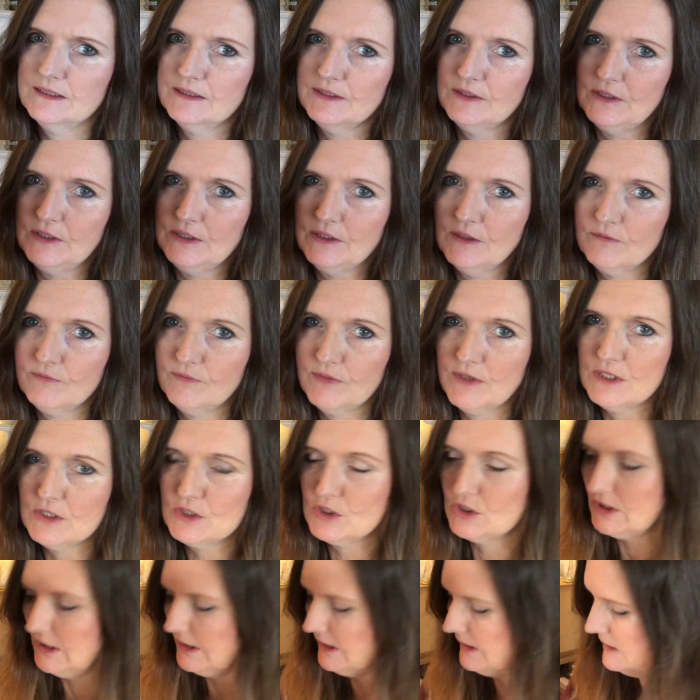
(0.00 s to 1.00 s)
the first
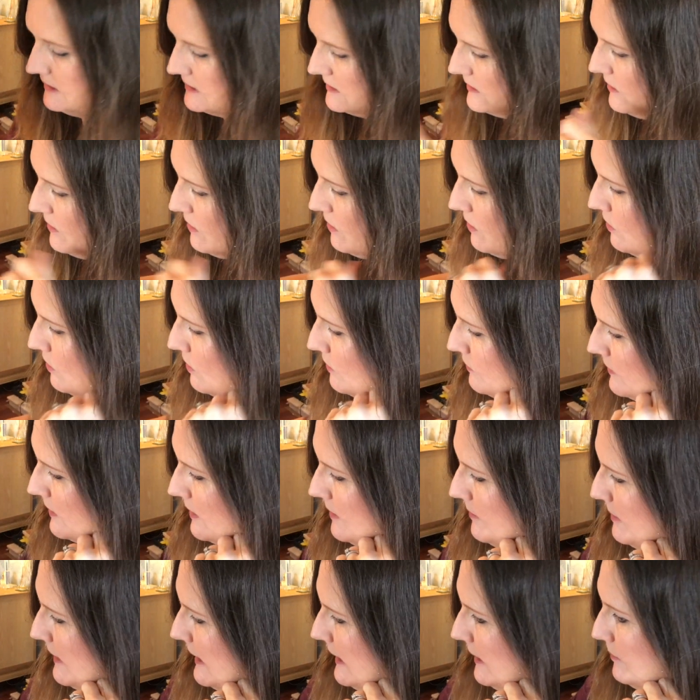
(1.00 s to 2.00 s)
sheet
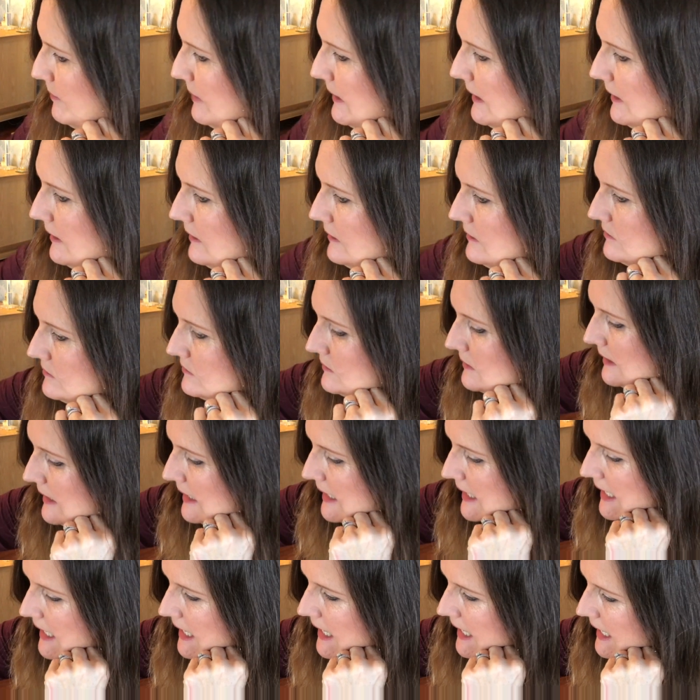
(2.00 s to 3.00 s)
of paper
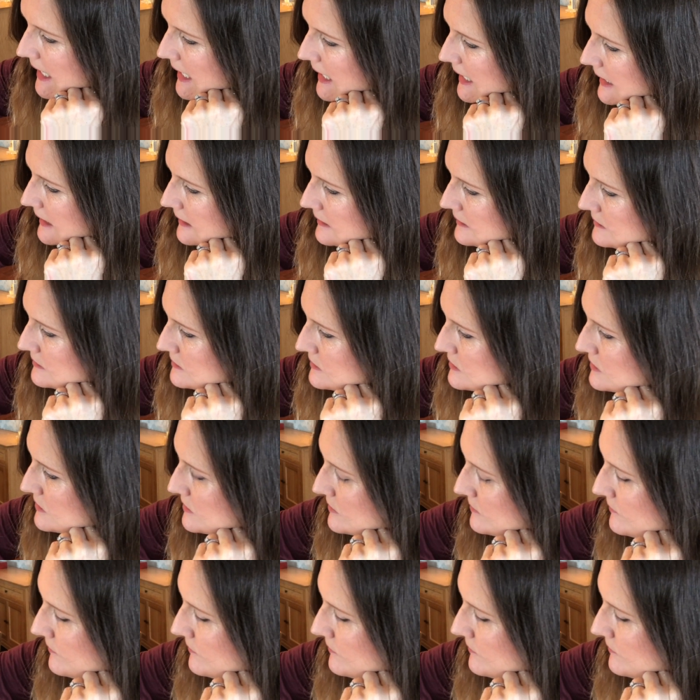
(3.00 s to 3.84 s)
and